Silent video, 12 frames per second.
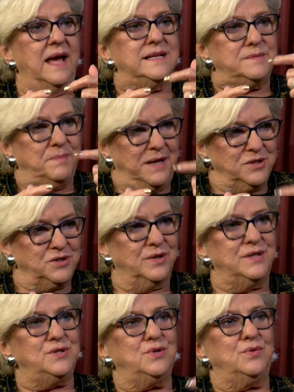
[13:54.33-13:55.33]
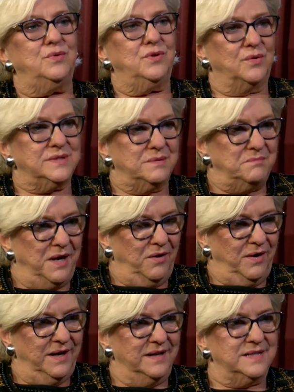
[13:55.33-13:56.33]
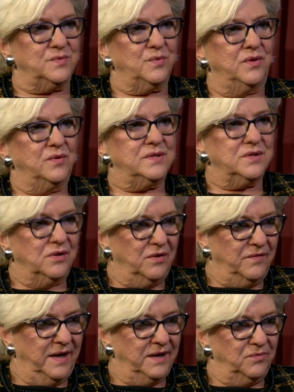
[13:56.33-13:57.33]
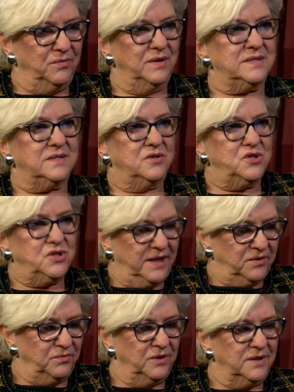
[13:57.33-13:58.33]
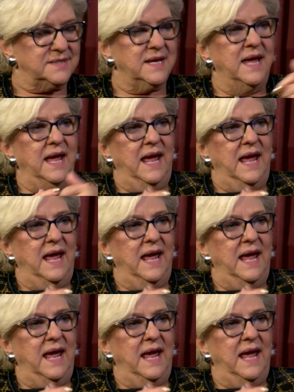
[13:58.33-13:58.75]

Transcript: especially to those Americans with those Slovak roots, the Czech roots.